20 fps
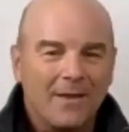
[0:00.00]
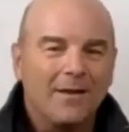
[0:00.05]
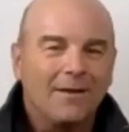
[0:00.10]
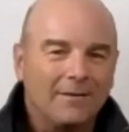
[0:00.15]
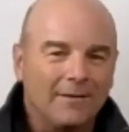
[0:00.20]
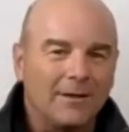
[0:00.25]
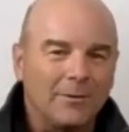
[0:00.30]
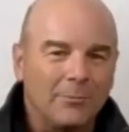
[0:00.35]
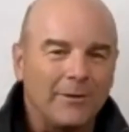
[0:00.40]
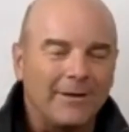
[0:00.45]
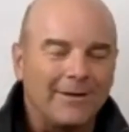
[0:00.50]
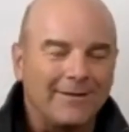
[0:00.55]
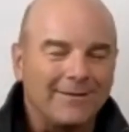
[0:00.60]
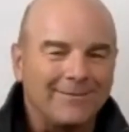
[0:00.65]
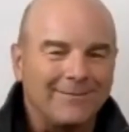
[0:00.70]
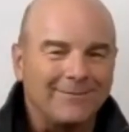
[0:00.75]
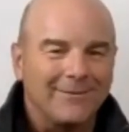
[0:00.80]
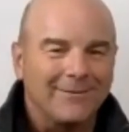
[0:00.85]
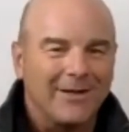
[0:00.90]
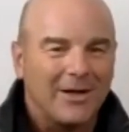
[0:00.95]
A little bit,
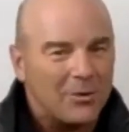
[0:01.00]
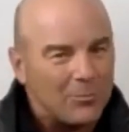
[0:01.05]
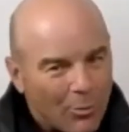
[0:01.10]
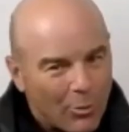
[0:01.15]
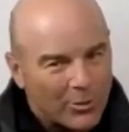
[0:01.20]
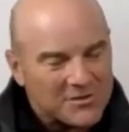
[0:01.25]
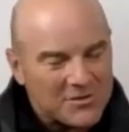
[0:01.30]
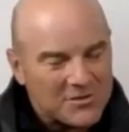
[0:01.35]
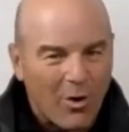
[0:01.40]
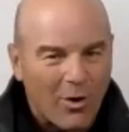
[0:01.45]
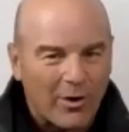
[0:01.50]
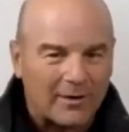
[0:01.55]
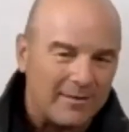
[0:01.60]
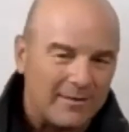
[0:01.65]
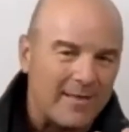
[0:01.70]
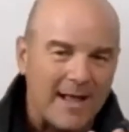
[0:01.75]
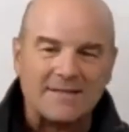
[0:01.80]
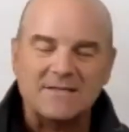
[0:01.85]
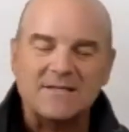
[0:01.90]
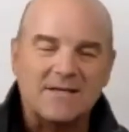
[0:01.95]
more targeted than
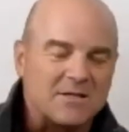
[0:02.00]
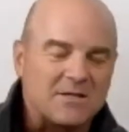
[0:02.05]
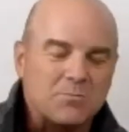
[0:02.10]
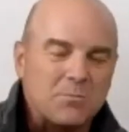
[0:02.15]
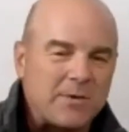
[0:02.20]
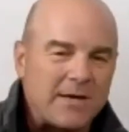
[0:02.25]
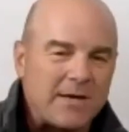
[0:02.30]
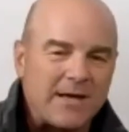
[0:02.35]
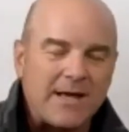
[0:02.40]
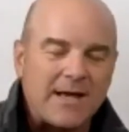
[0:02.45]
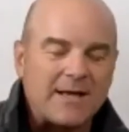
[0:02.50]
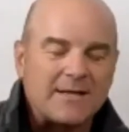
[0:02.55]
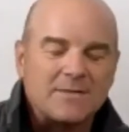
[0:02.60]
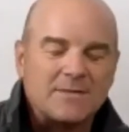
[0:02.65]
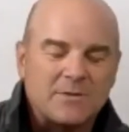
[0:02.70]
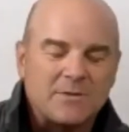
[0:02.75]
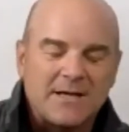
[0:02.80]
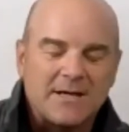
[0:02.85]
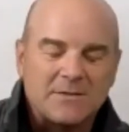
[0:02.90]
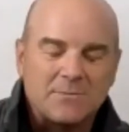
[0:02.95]
that
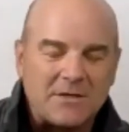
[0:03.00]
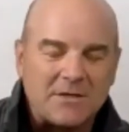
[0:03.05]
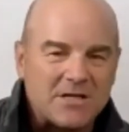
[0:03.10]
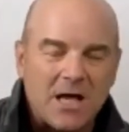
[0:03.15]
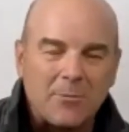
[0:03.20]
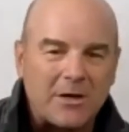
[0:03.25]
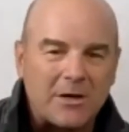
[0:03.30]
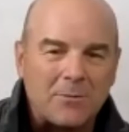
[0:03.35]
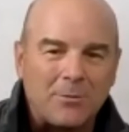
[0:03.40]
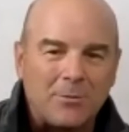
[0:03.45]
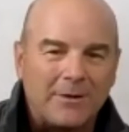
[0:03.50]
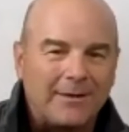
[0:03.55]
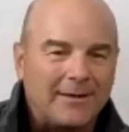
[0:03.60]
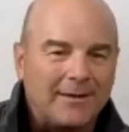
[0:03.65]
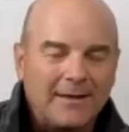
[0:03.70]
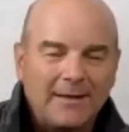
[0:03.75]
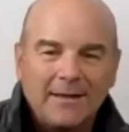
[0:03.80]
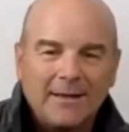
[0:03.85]
CSP summit, but